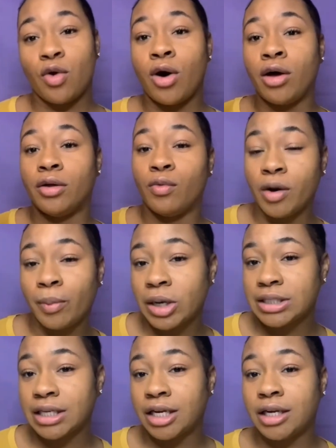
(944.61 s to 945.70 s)
only one
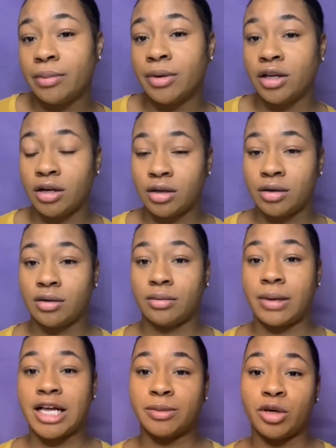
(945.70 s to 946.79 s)
person could come in the
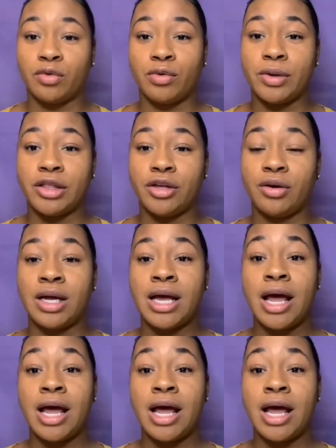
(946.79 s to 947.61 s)
hospital room with you.